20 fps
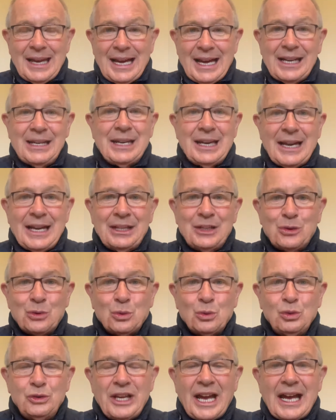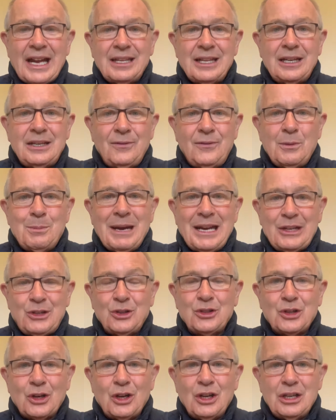And the rules are that if a match
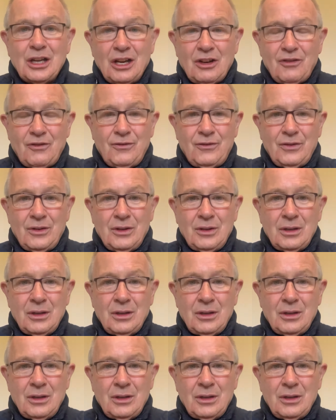is called off,